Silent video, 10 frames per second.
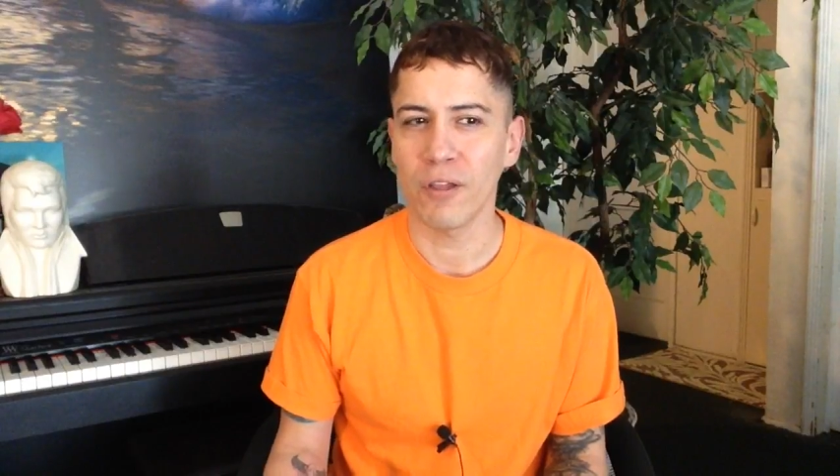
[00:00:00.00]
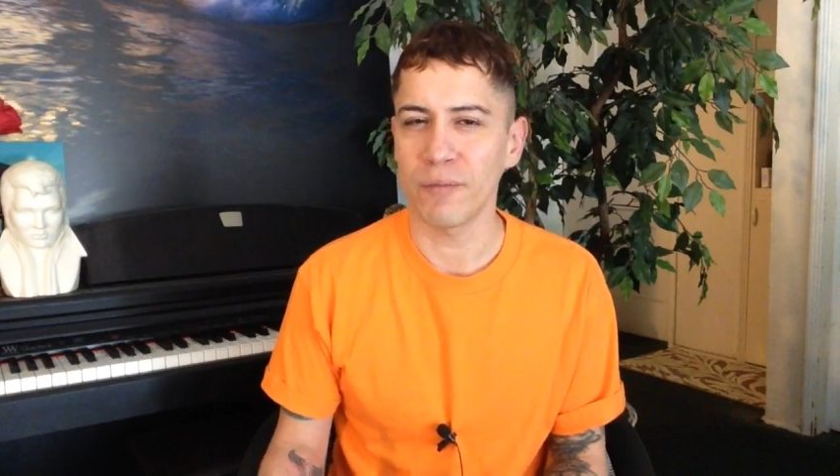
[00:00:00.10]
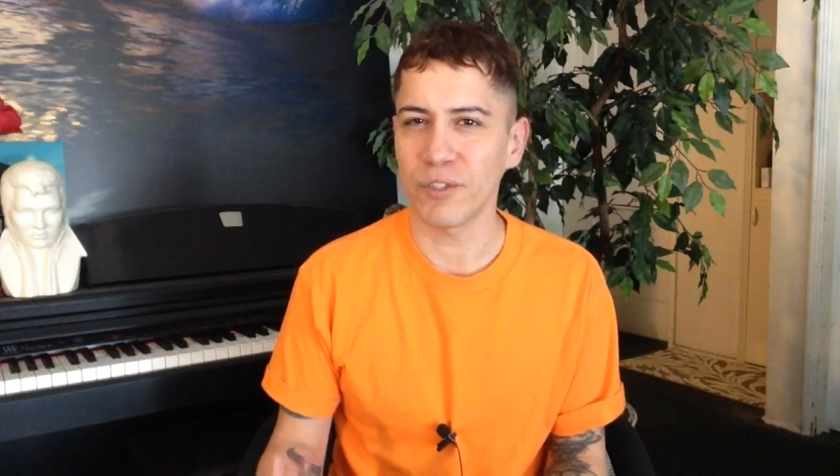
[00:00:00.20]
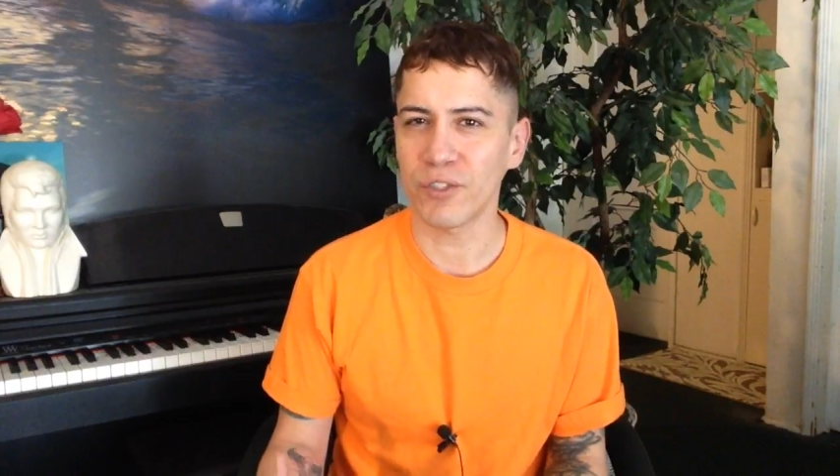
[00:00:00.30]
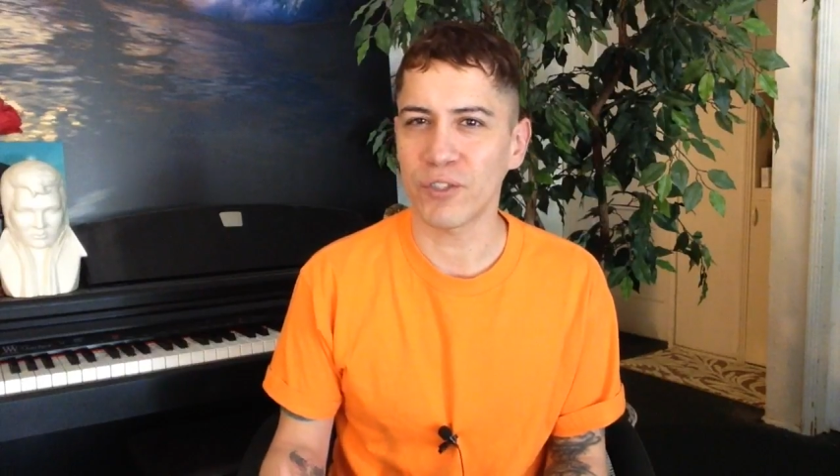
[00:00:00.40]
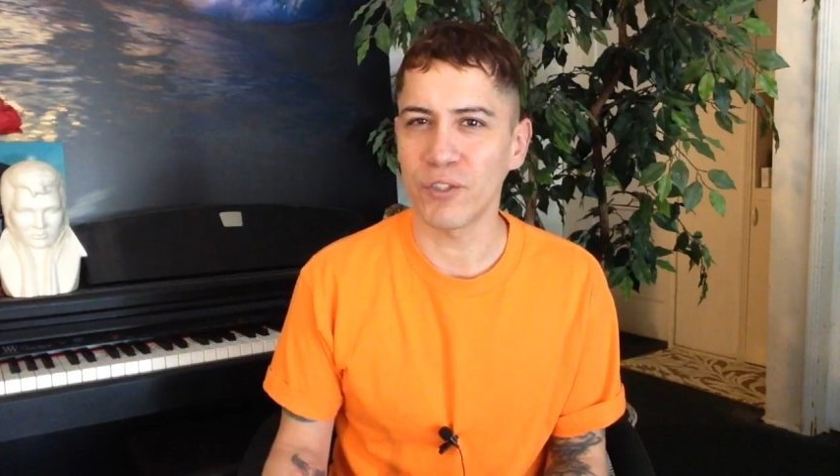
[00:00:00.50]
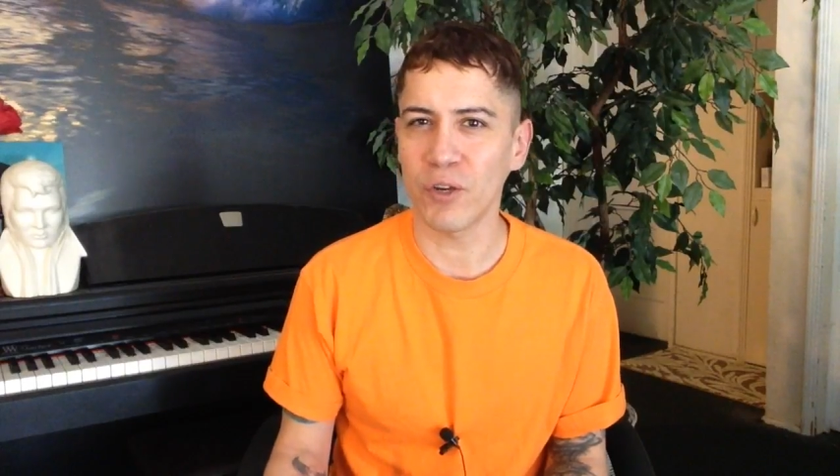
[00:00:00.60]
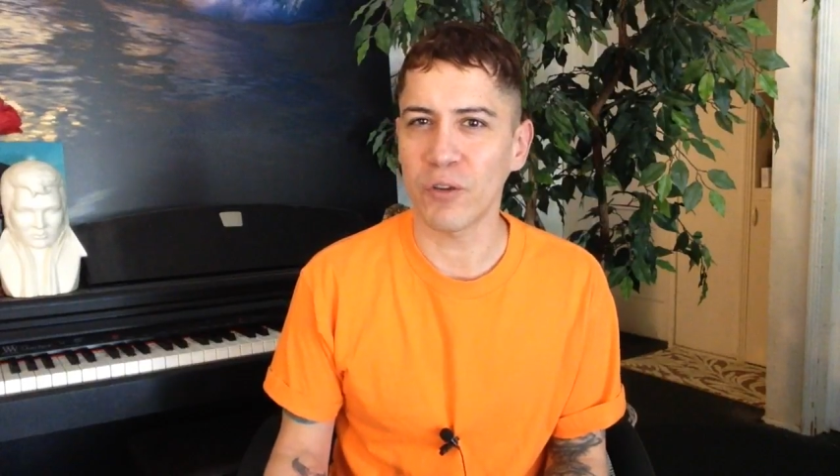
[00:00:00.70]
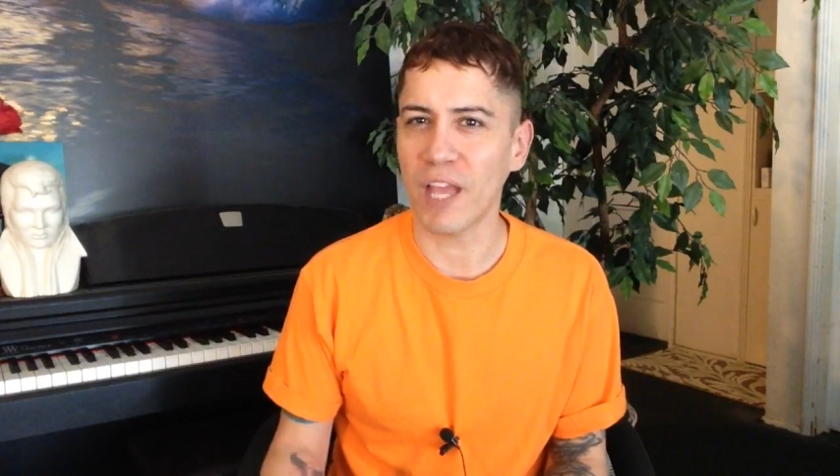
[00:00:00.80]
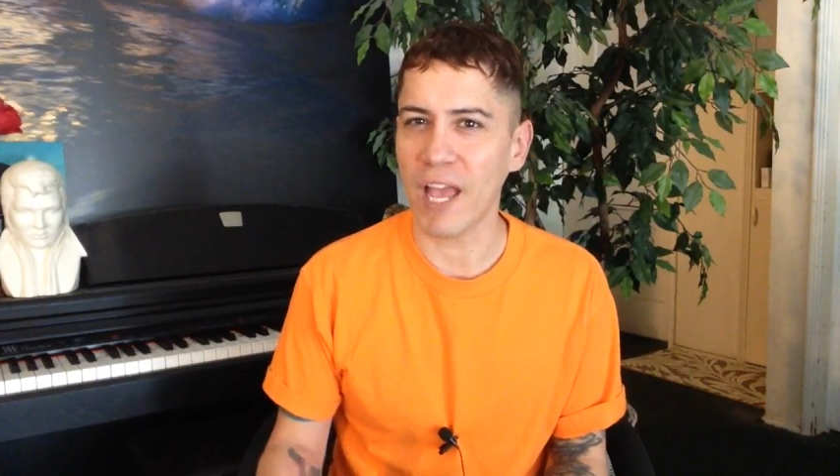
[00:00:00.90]
but just
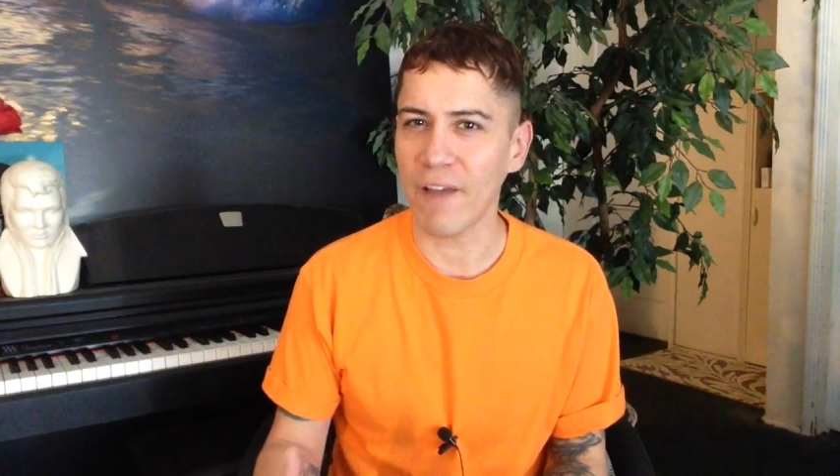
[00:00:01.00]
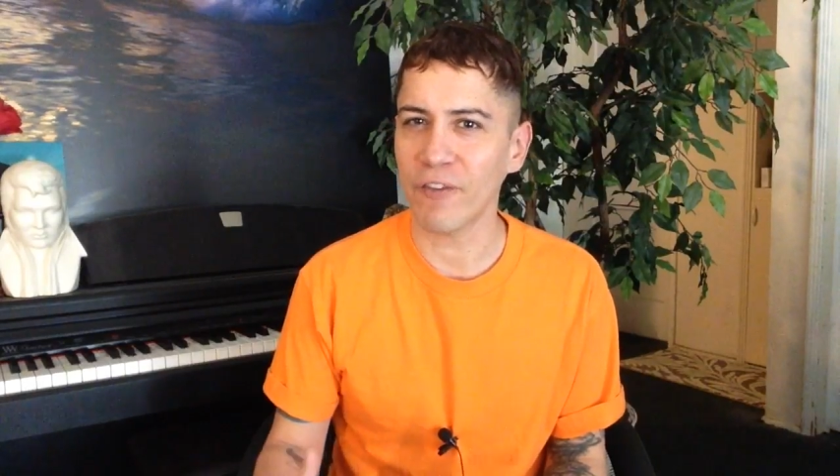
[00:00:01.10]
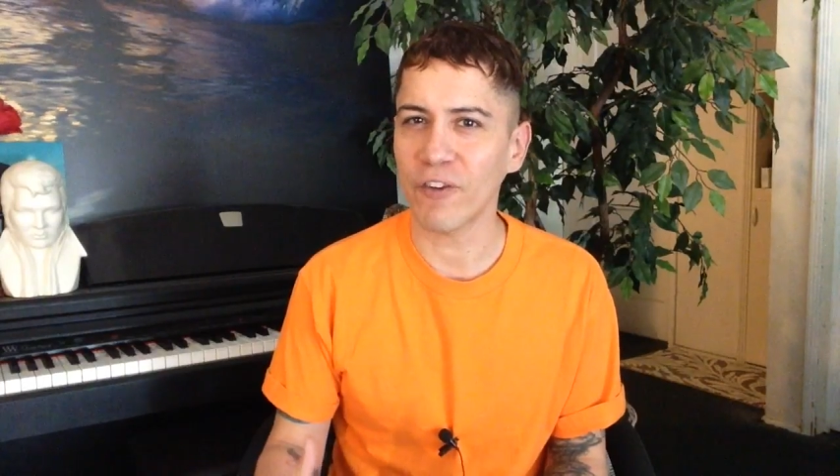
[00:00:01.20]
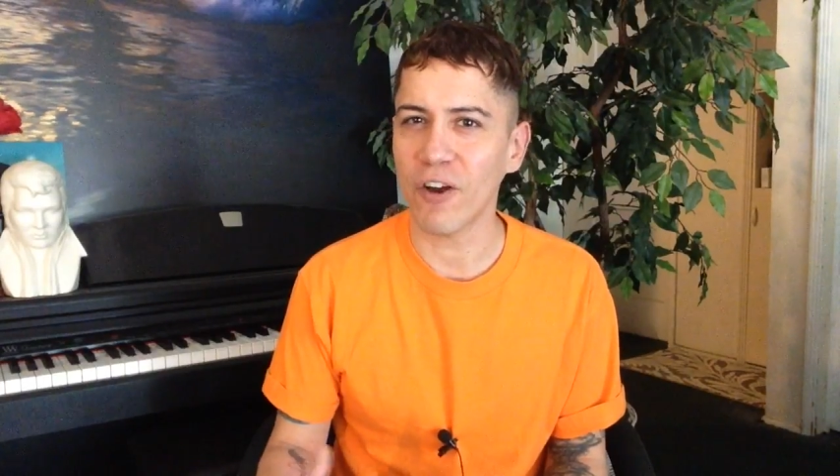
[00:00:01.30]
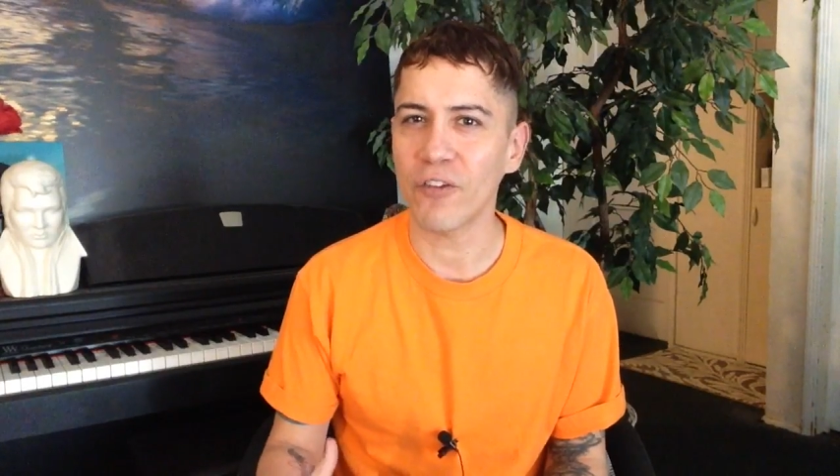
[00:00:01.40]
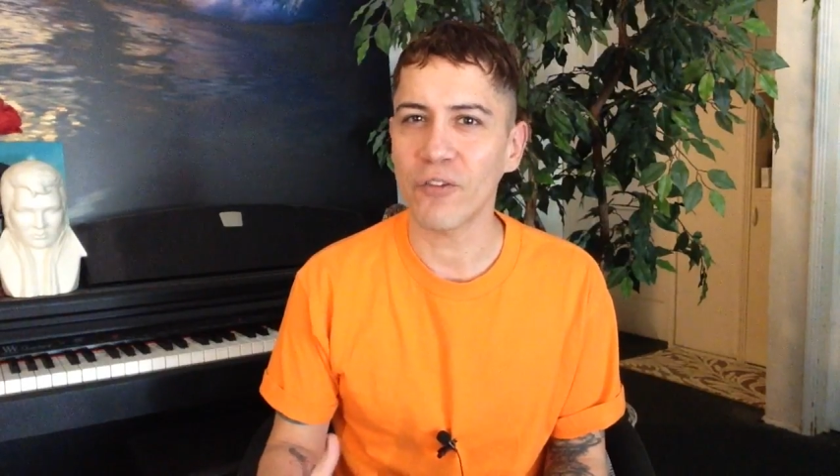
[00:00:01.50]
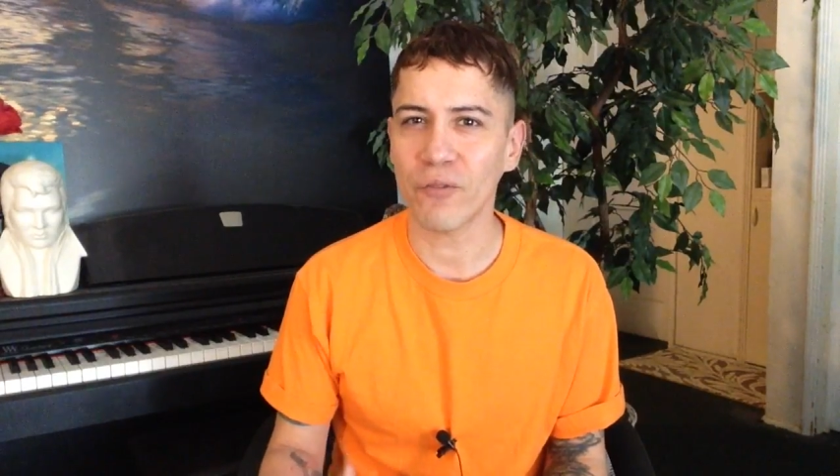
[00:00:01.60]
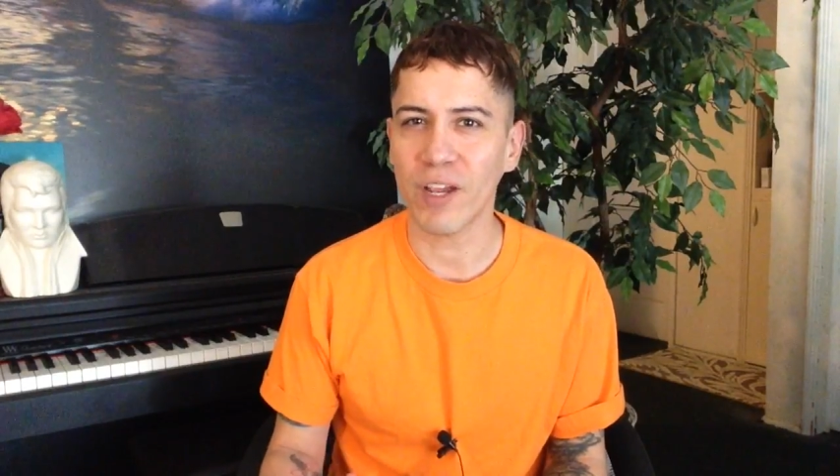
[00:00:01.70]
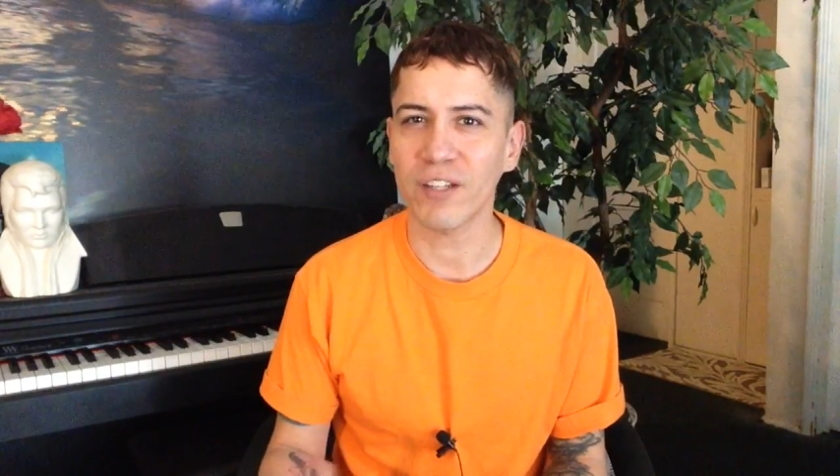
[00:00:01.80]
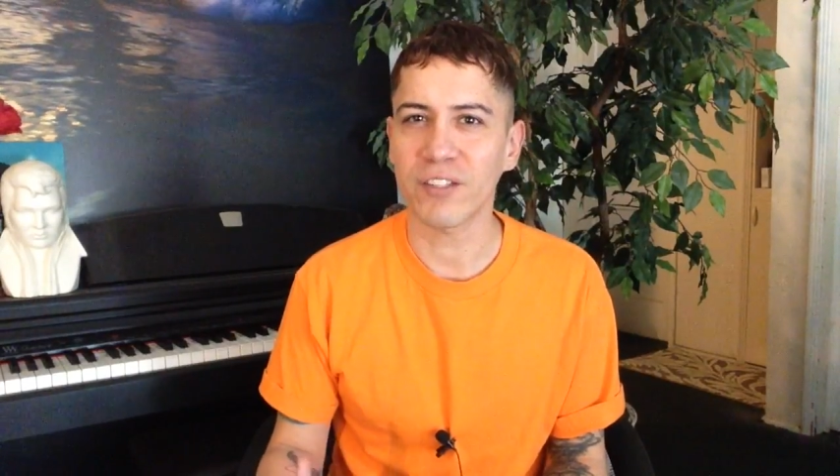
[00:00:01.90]
know that after all the rain,